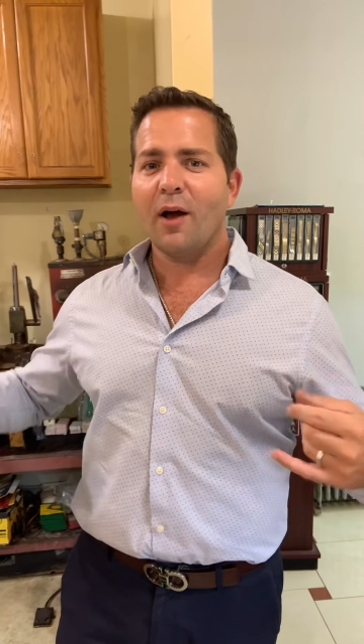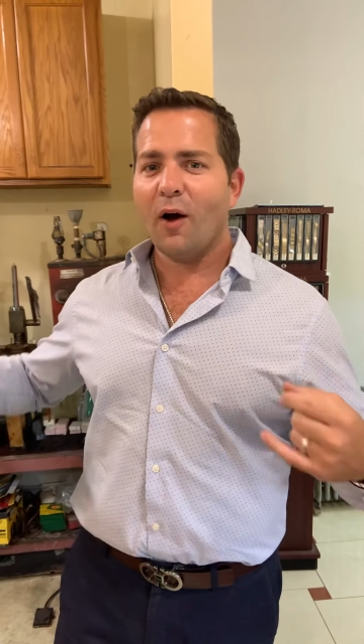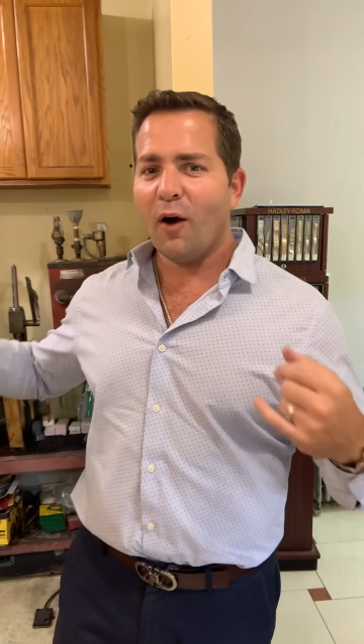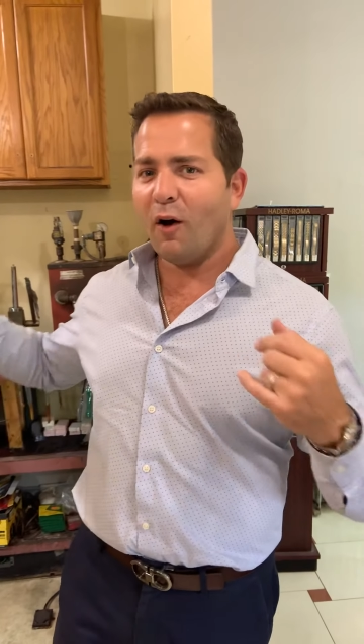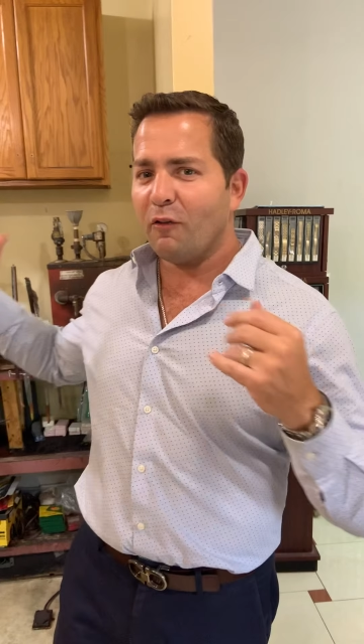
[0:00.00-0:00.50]

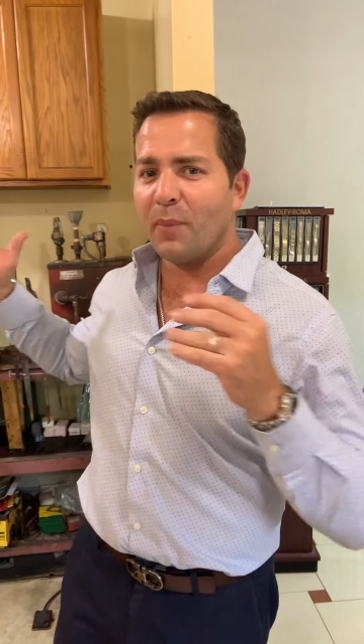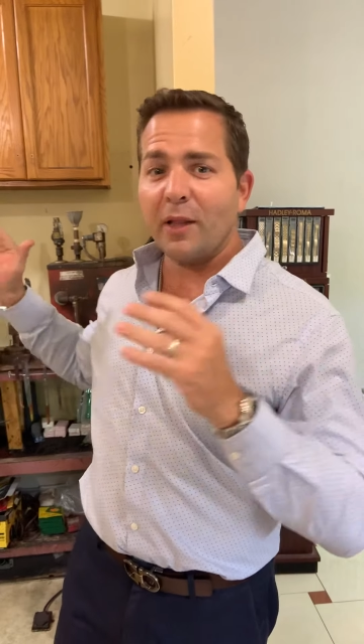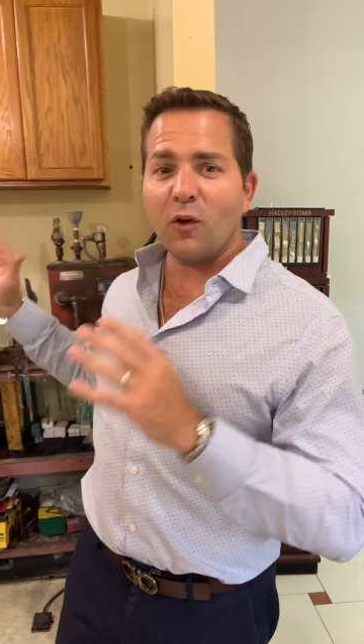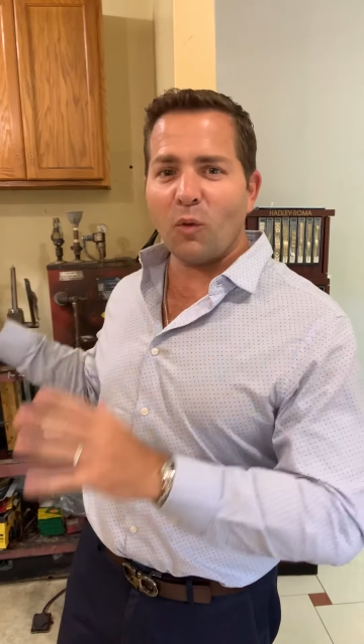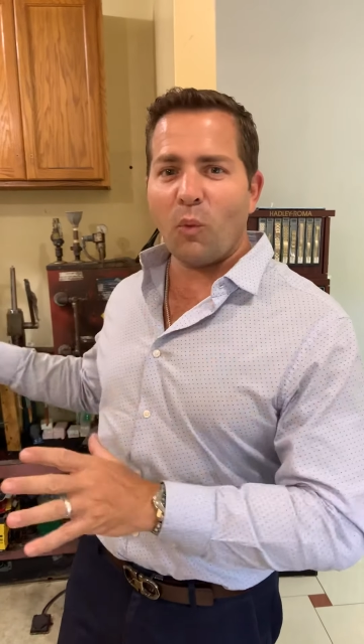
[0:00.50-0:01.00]
of my
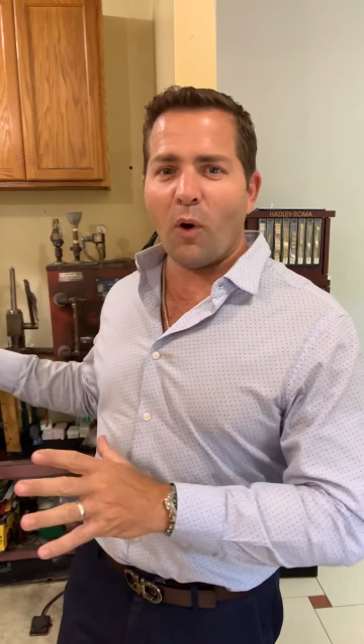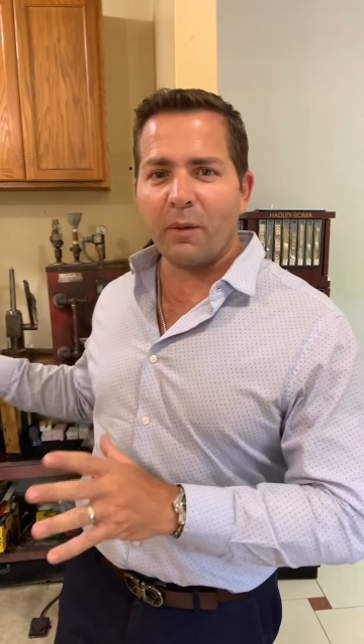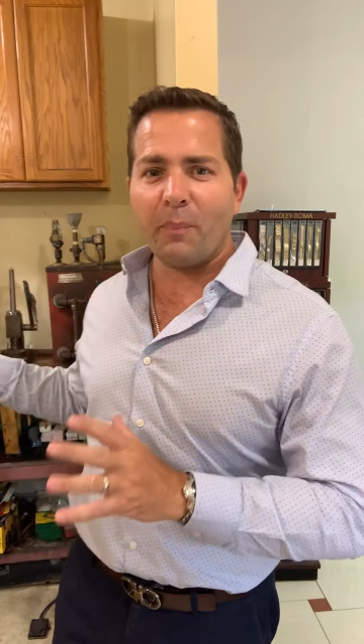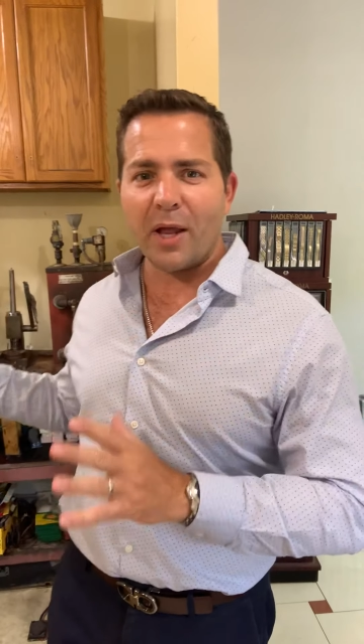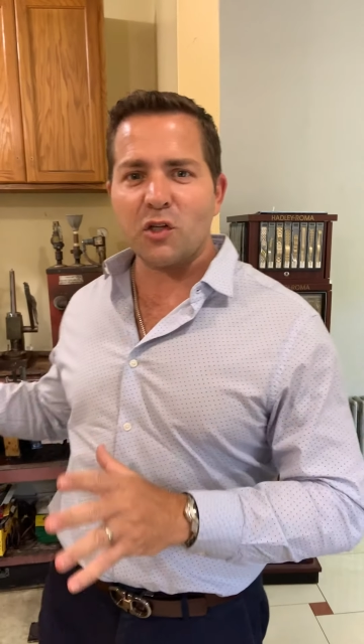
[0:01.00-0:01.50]
little
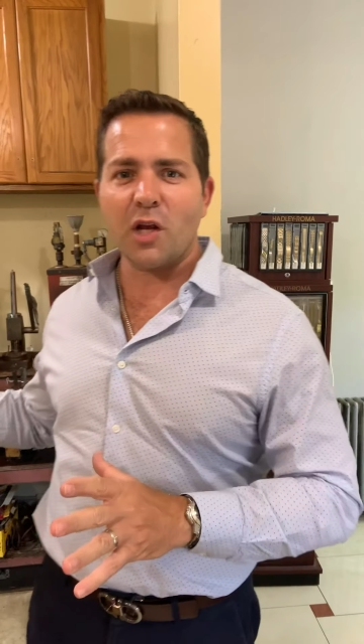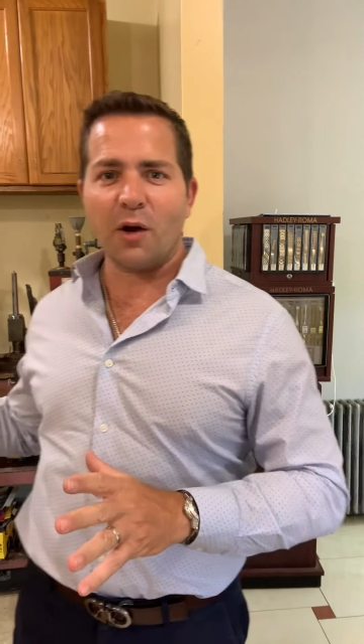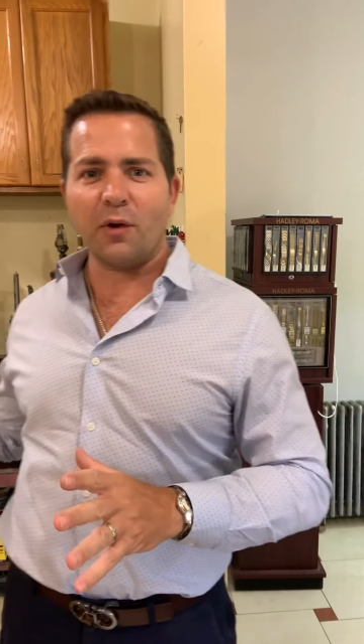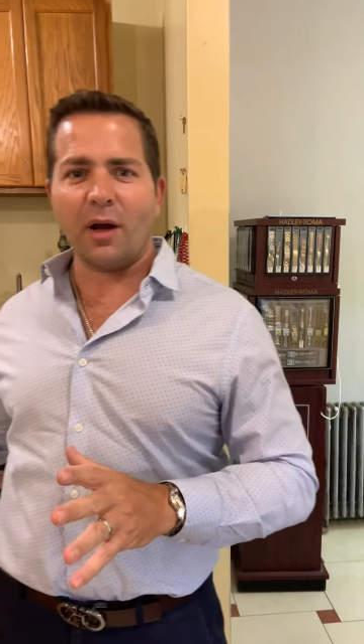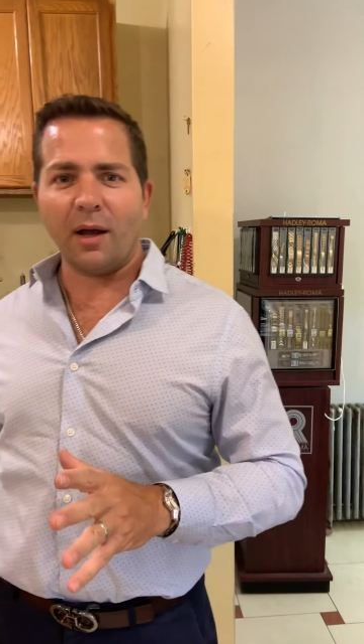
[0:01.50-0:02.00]
workbench
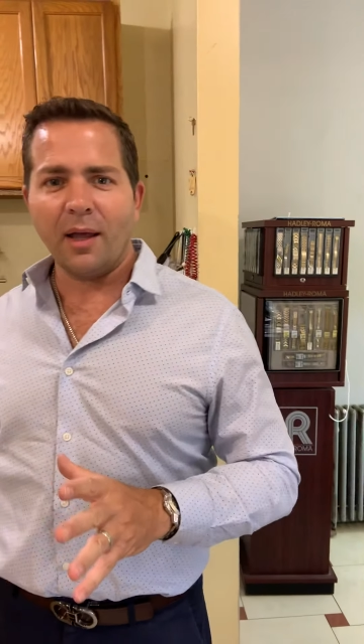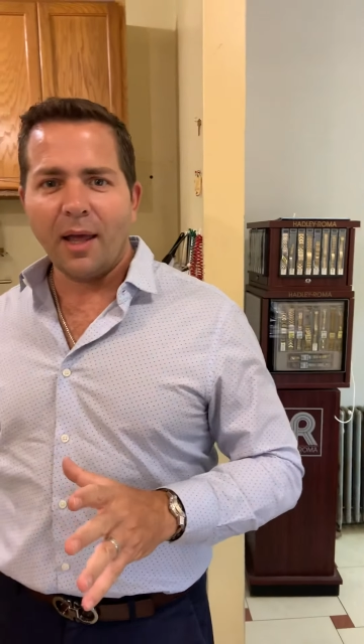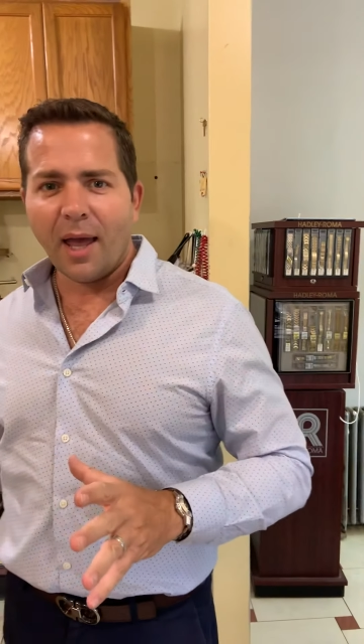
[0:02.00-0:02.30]
area,